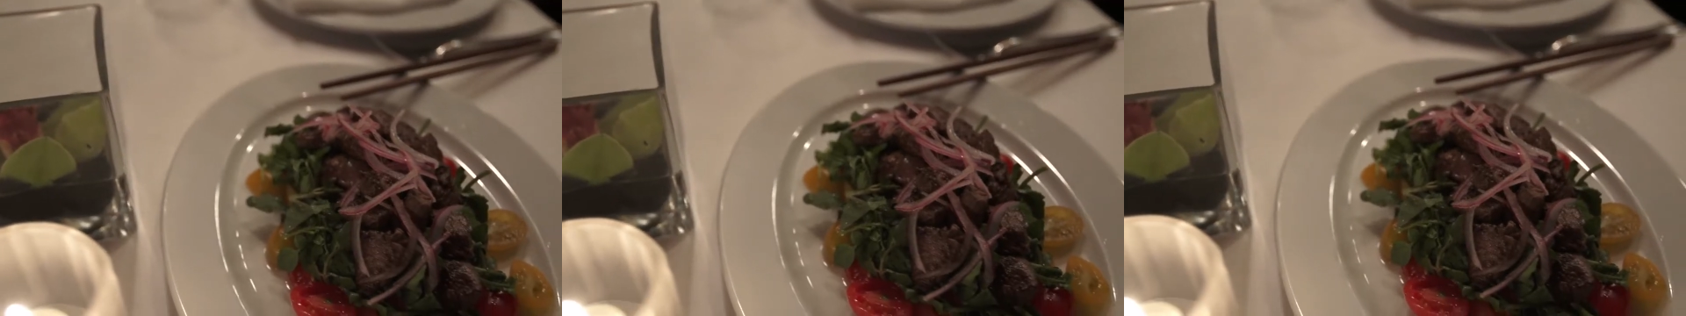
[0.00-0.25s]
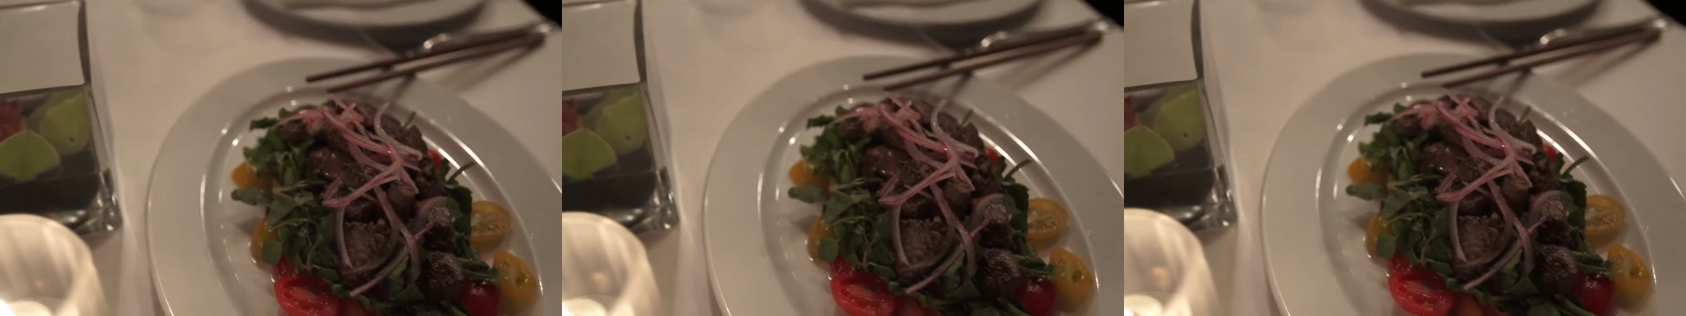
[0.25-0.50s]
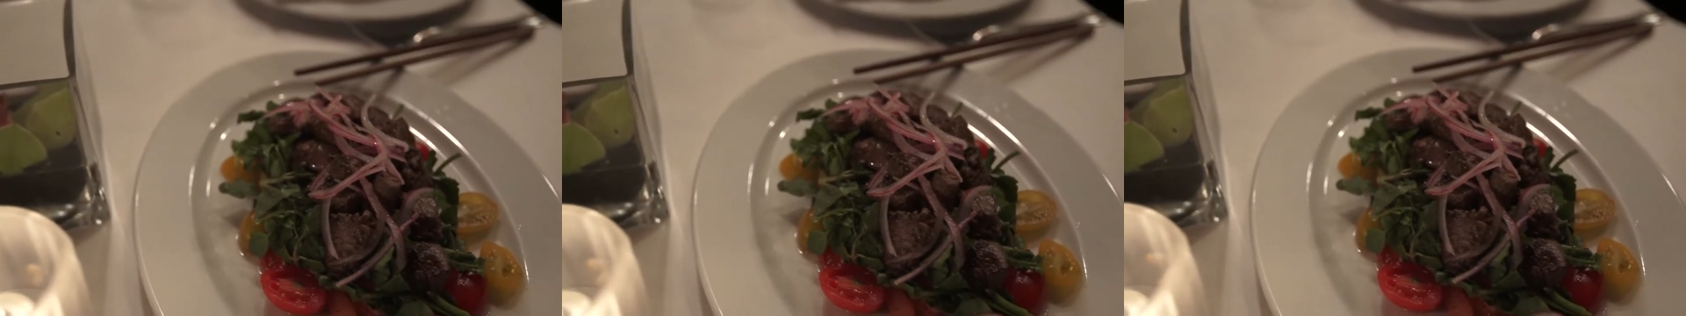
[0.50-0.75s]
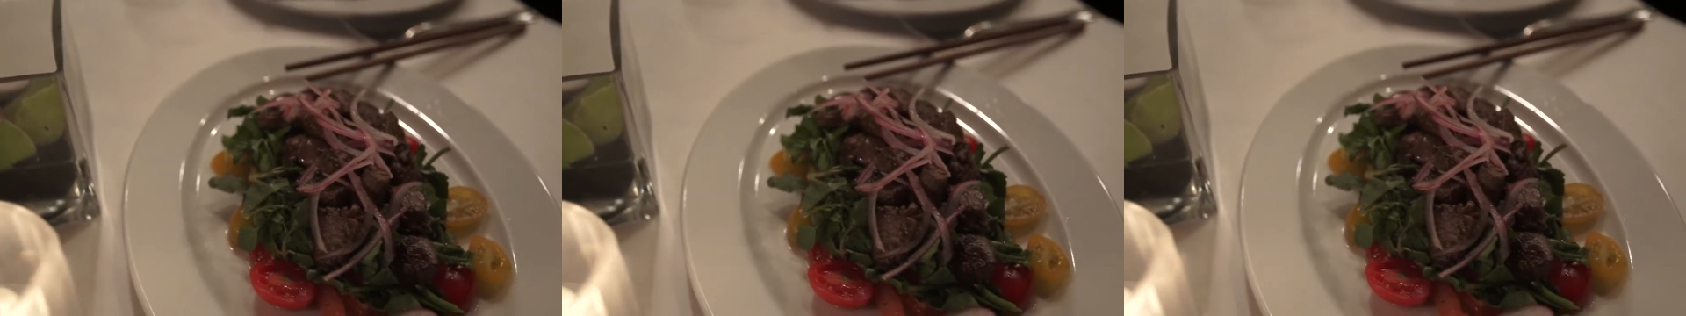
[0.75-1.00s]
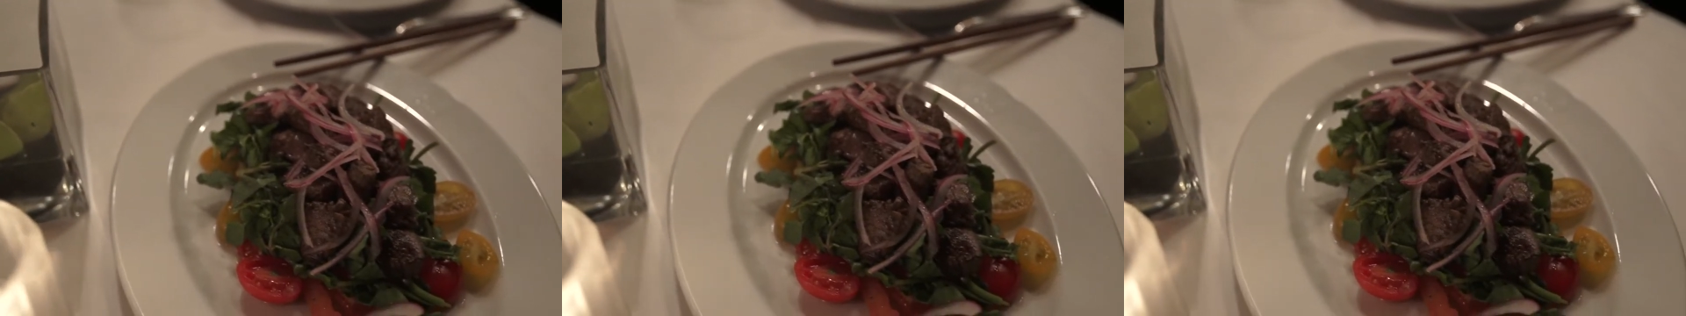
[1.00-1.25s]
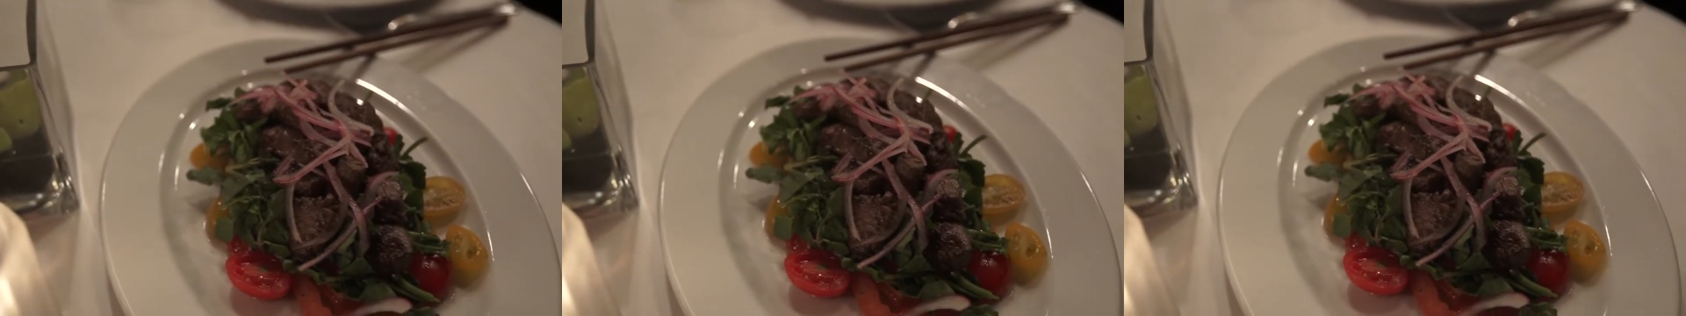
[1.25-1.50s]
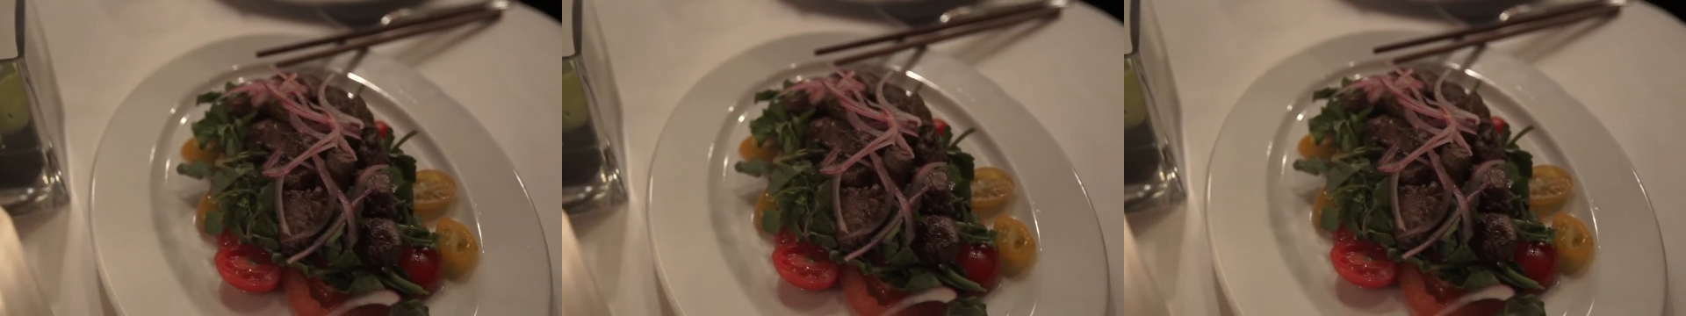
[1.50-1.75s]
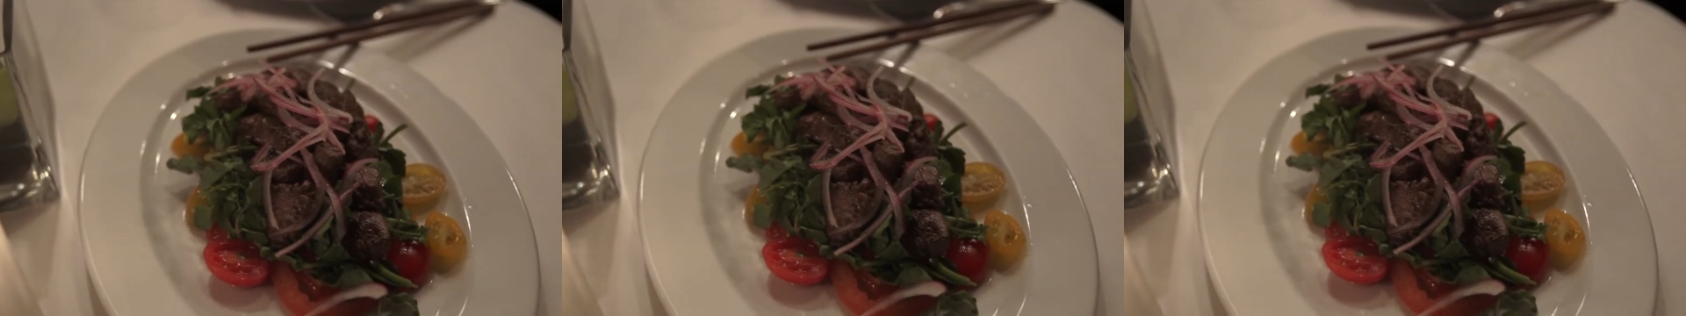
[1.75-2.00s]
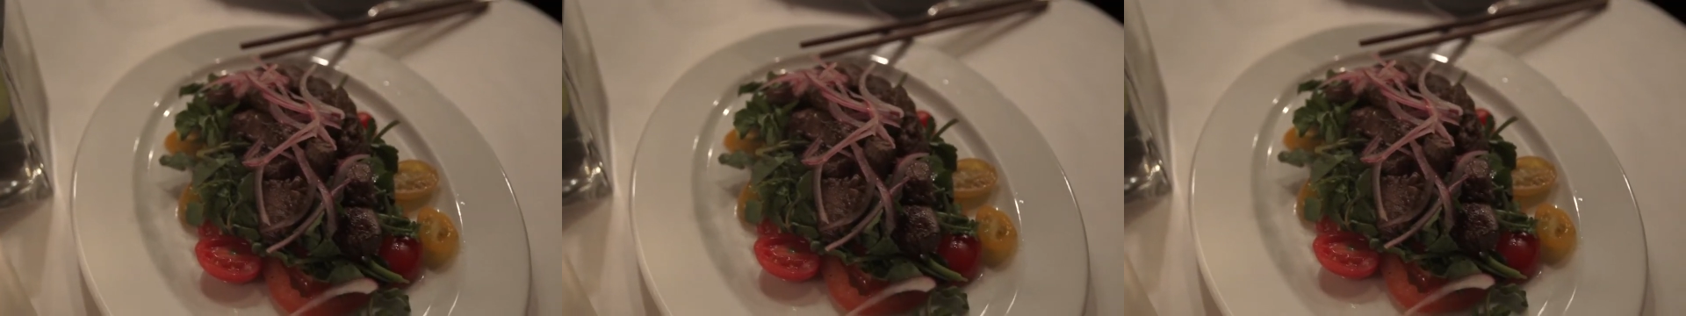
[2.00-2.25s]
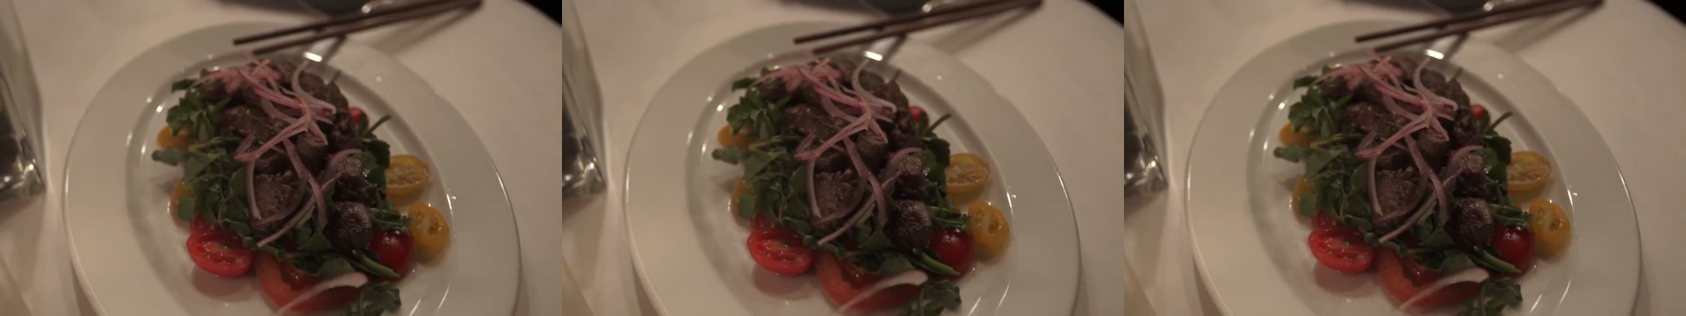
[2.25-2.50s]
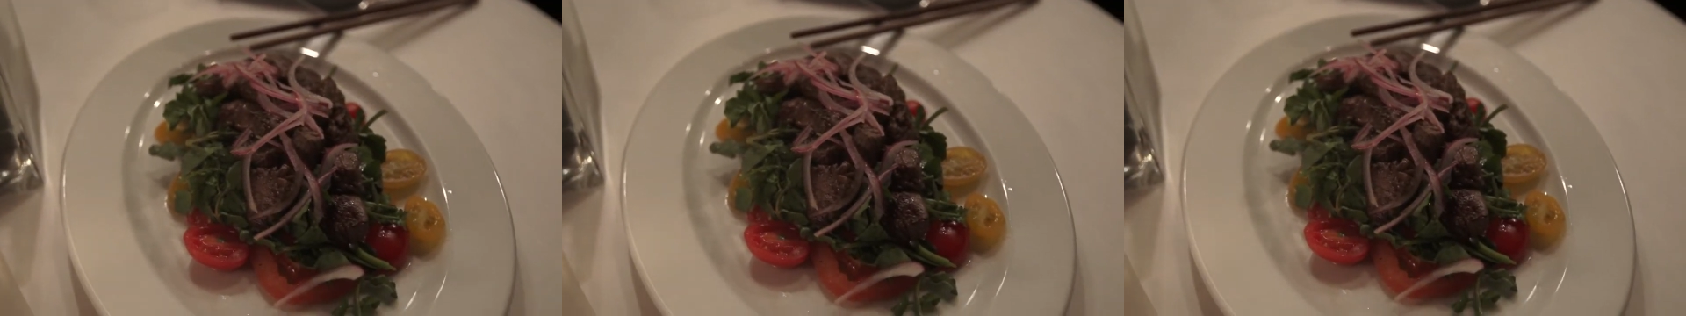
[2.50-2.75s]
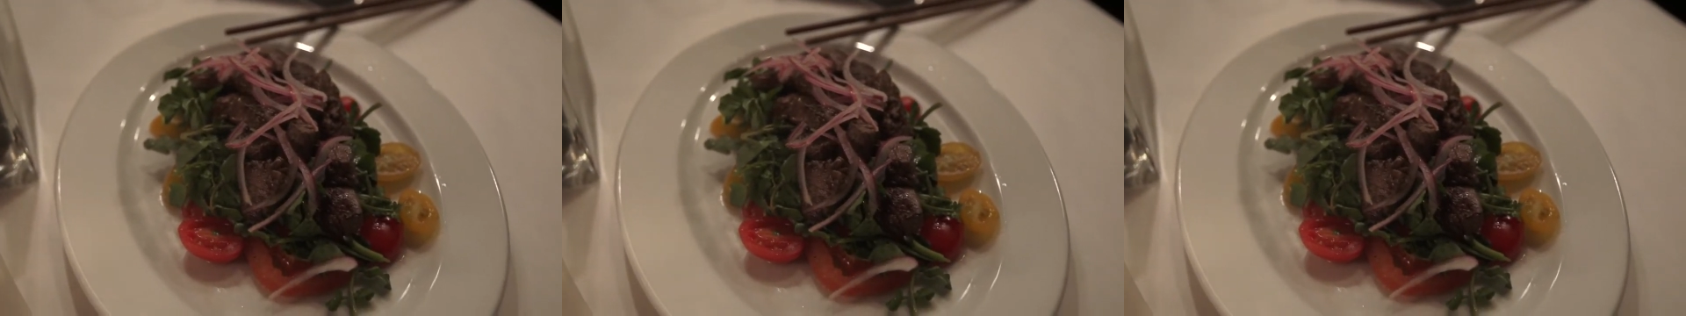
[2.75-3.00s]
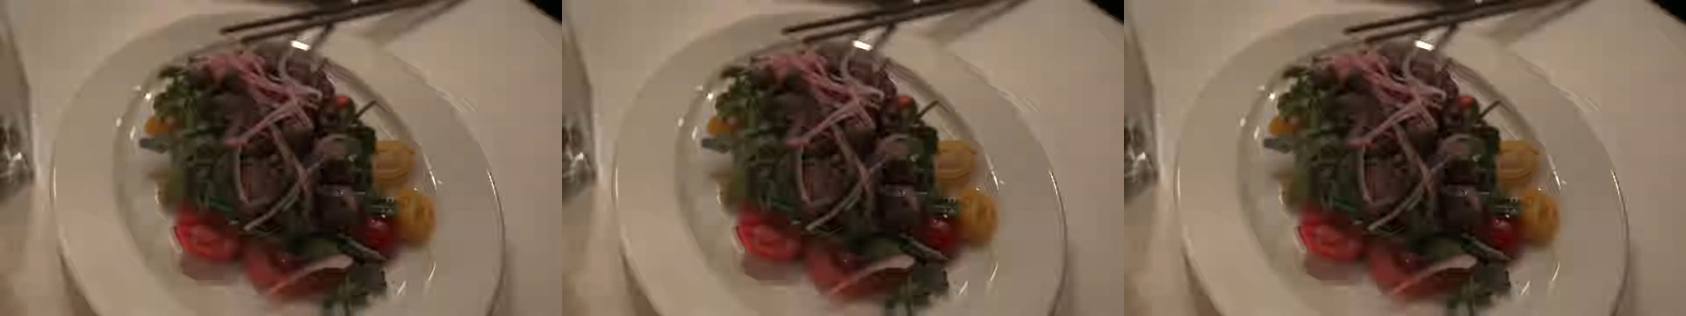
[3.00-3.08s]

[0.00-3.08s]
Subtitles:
No face is visible, so there are no lips to read.